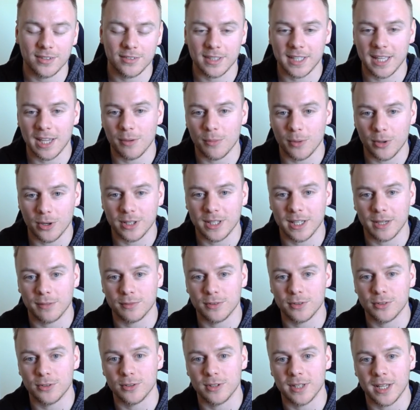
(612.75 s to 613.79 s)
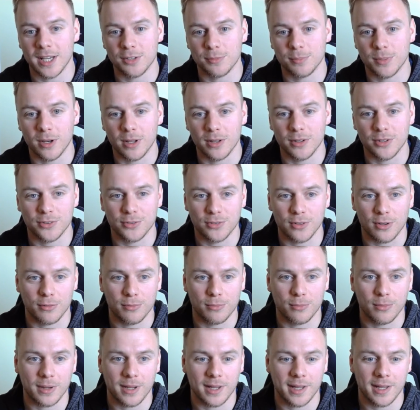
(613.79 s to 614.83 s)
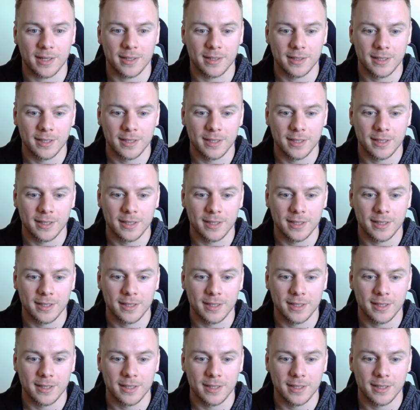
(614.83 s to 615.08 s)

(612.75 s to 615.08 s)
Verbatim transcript: I get why they have to do that. It's part of the software.